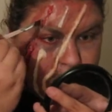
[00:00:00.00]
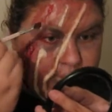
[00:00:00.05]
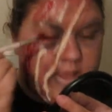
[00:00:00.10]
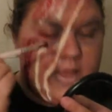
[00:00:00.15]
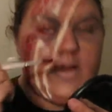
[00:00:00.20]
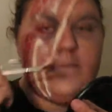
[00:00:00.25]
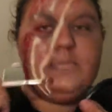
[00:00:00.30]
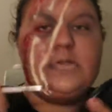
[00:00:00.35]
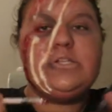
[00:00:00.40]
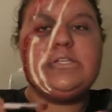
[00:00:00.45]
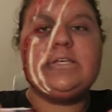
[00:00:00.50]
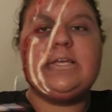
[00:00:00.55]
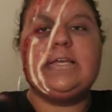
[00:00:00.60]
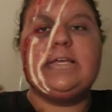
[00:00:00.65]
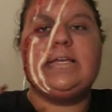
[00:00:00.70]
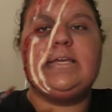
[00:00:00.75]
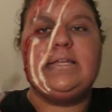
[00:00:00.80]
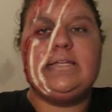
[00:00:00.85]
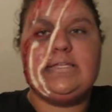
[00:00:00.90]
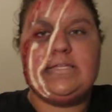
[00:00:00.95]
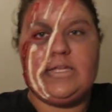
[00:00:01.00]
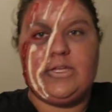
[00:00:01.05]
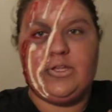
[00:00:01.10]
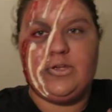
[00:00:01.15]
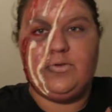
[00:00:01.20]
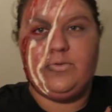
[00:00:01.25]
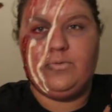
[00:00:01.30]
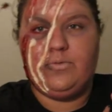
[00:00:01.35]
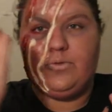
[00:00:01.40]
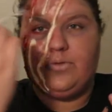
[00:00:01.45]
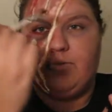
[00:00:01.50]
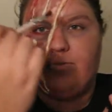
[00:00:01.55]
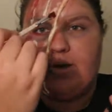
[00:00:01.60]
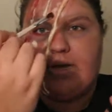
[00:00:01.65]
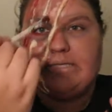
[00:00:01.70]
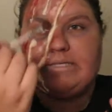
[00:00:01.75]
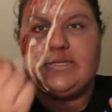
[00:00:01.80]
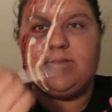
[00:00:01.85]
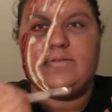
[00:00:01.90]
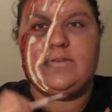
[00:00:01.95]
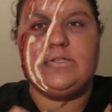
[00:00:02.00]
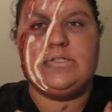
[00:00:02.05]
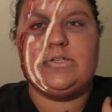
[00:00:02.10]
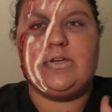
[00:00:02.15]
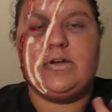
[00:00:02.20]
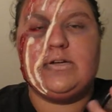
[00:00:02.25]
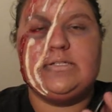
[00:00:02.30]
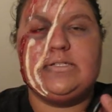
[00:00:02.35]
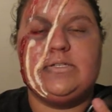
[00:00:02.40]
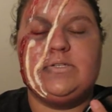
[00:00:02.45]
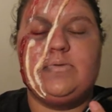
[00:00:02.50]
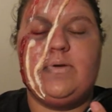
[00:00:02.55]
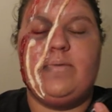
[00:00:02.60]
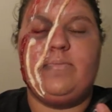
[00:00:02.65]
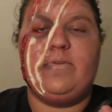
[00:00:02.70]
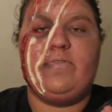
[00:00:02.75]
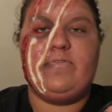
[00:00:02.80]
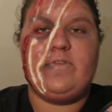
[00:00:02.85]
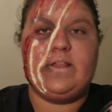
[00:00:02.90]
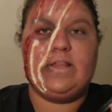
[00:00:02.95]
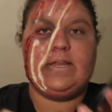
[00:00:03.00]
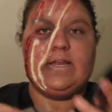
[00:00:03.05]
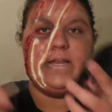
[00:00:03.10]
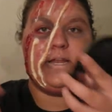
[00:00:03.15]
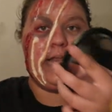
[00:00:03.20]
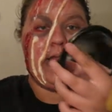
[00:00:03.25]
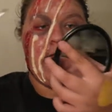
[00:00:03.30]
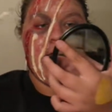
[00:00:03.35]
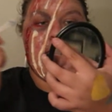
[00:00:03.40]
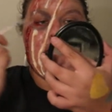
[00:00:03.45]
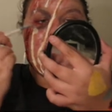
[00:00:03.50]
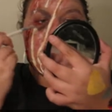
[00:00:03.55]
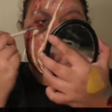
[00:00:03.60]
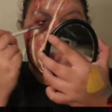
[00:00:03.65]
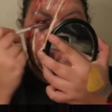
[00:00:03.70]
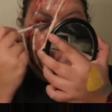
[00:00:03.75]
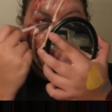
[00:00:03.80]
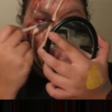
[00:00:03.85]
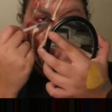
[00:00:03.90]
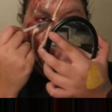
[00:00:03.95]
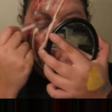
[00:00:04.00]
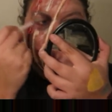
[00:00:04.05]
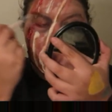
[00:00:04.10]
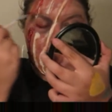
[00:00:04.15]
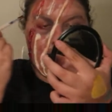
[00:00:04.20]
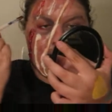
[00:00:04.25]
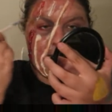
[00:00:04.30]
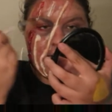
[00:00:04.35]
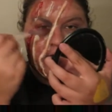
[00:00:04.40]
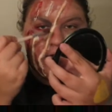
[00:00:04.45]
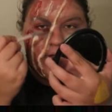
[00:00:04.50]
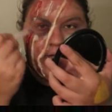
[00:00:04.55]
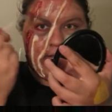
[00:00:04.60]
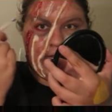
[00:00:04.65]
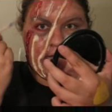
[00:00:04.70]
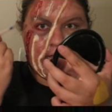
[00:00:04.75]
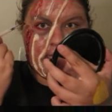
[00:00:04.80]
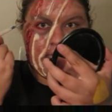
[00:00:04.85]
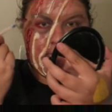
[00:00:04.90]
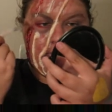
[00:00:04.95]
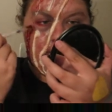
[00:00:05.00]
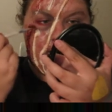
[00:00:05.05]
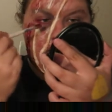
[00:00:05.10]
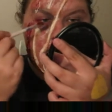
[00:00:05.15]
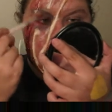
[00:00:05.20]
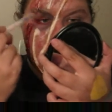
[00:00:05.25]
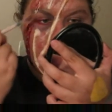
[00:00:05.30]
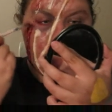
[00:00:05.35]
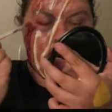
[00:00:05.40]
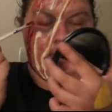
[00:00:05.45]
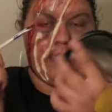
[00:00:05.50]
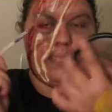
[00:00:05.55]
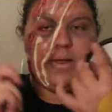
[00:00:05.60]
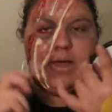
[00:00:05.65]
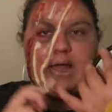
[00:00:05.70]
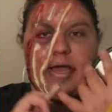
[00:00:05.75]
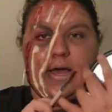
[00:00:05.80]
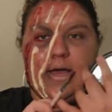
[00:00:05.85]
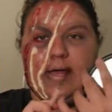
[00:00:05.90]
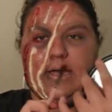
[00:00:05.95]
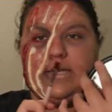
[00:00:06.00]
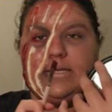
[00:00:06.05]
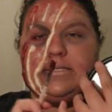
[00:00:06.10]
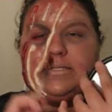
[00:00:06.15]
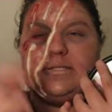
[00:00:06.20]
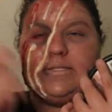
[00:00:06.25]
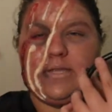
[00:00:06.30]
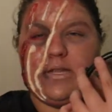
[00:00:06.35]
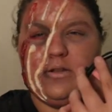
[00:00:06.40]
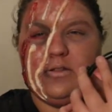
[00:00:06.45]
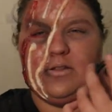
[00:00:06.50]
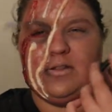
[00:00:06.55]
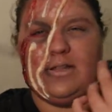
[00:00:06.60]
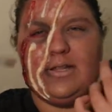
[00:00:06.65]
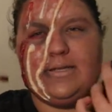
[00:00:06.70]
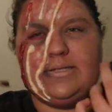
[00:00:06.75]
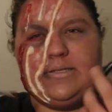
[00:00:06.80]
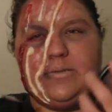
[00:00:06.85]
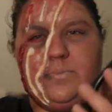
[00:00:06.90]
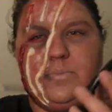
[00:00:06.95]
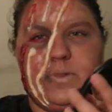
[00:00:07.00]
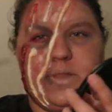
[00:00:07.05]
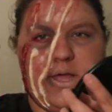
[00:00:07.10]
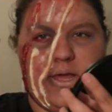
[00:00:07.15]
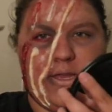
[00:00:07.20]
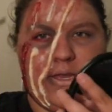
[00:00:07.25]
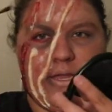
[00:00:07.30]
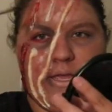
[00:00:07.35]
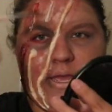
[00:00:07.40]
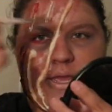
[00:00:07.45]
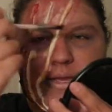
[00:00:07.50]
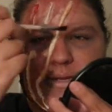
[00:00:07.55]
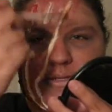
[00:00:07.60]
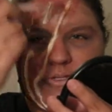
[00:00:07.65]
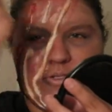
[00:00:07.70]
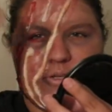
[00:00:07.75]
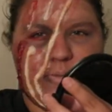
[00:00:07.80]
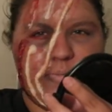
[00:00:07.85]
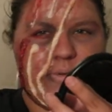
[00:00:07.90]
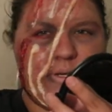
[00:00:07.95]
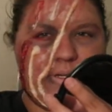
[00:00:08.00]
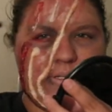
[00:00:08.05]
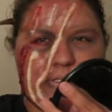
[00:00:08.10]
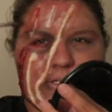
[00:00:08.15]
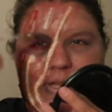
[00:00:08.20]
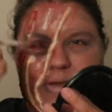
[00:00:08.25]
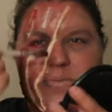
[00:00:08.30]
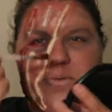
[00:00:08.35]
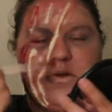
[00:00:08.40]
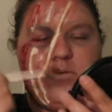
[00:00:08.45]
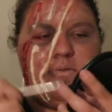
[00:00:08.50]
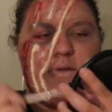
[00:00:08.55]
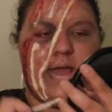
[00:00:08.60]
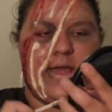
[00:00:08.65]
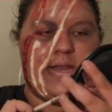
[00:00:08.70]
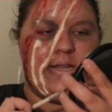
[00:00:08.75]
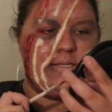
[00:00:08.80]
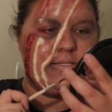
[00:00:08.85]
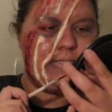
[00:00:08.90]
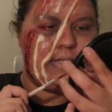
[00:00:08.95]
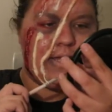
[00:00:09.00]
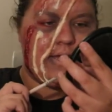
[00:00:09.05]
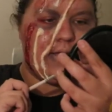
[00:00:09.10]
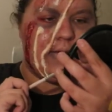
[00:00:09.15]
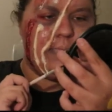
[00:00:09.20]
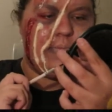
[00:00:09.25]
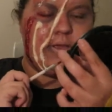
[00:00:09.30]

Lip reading: and I'm just going to continue the rest of these scars this way. I'm going to fill it in, and I'm going to color in the area around my eye, because it's going to look like some blood. It's dripped in, it's going to be red. It's not going